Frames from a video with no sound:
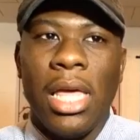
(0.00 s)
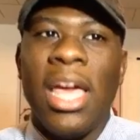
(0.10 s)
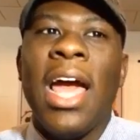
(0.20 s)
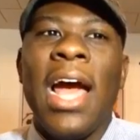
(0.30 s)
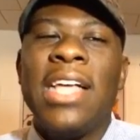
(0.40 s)

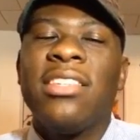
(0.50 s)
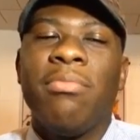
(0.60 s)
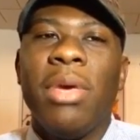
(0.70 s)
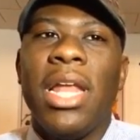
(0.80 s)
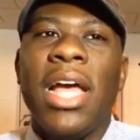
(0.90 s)
it
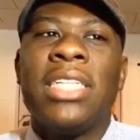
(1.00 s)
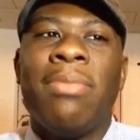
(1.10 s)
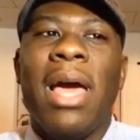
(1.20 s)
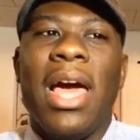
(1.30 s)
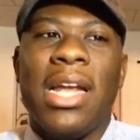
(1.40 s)
hasn't been as
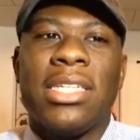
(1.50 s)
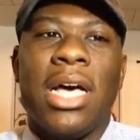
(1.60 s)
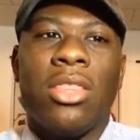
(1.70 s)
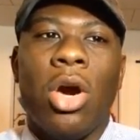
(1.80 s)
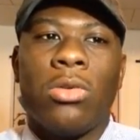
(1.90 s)
bad as
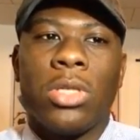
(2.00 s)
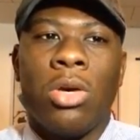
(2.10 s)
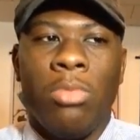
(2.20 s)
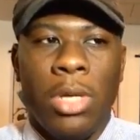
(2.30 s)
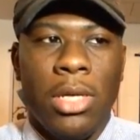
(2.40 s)
I thought it was
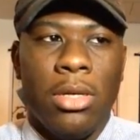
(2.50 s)
going to be.